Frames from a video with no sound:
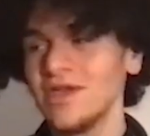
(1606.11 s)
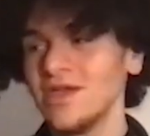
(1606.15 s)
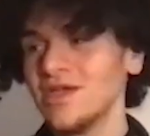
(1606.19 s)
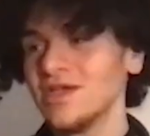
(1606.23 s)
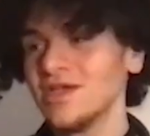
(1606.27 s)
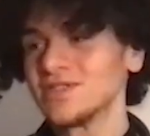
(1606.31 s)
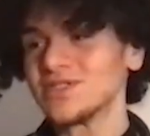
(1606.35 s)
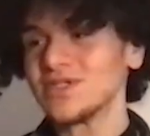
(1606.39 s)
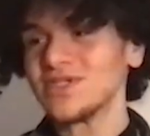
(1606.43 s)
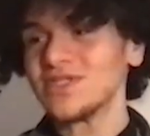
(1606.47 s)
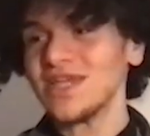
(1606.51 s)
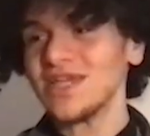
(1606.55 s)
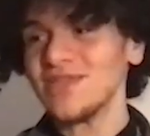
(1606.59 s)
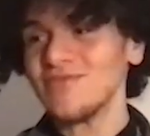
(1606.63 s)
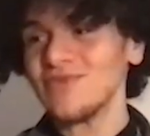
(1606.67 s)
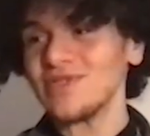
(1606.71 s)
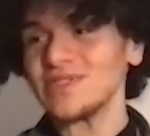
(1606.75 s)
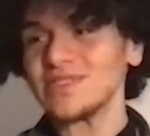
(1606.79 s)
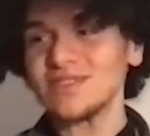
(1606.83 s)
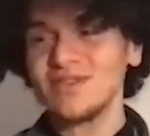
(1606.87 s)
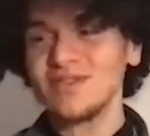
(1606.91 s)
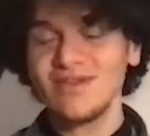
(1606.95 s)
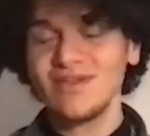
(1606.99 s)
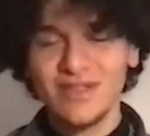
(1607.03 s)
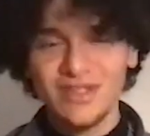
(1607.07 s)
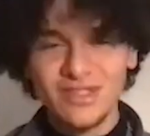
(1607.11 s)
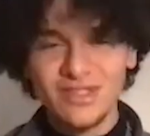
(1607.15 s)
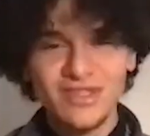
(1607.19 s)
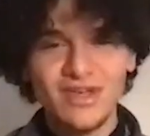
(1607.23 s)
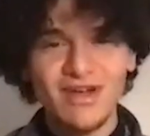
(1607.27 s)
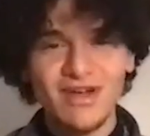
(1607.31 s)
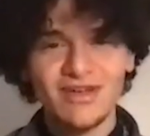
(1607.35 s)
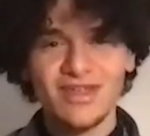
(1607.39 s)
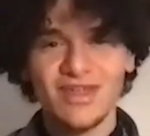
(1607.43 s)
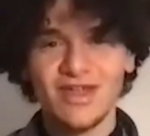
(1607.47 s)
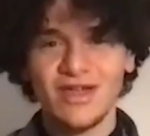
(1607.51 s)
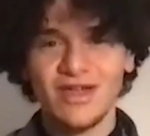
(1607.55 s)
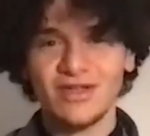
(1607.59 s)
So then we started
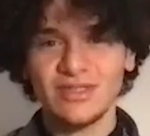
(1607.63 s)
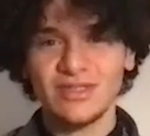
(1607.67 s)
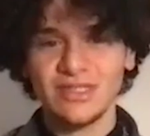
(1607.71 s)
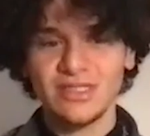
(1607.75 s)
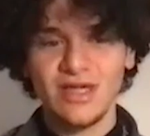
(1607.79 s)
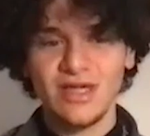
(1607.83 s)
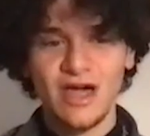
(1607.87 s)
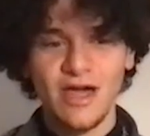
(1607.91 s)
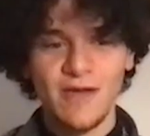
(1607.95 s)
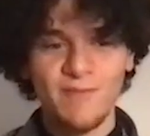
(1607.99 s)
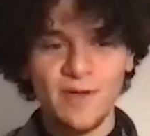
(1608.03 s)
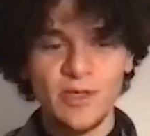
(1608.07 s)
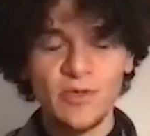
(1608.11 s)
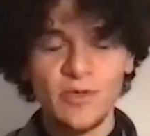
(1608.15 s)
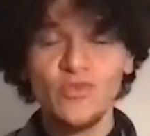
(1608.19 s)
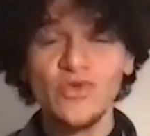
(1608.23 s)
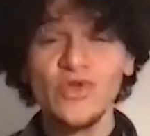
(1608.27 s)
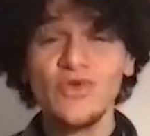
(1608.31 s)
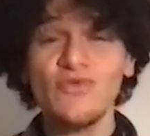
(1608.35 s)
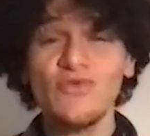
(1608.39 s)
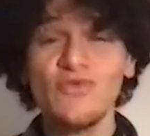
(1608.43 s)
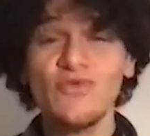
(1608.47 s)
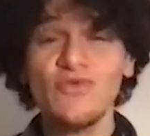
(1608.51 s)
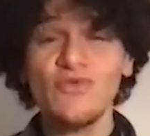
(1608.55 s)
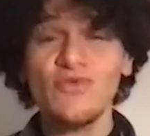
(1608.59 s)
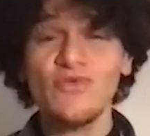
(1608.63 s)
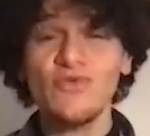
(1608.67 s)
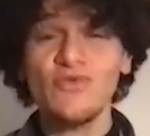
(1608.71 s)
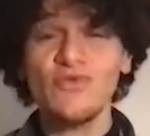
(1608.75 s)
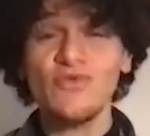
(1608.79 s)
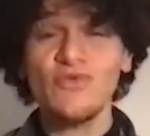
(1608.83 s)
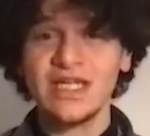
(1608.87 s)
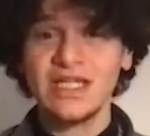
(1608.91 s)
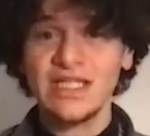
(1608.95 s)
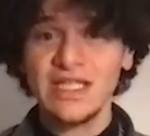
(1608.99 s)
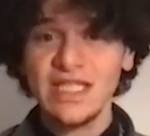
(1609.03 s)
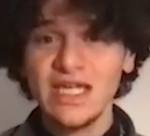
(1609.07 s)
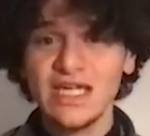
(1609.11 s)
talking on Skype, and we really
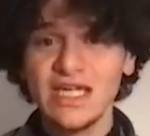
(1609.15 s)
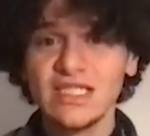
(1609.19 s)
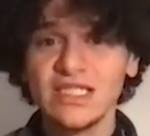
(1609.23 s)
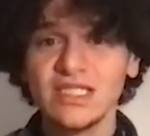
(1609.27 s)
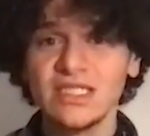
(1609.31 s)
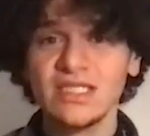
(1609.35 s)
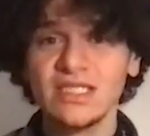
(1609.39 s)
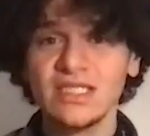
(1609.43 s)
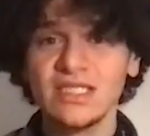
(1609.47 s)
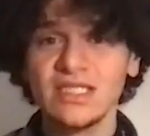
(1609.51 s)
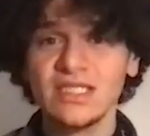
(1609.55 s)
clicked,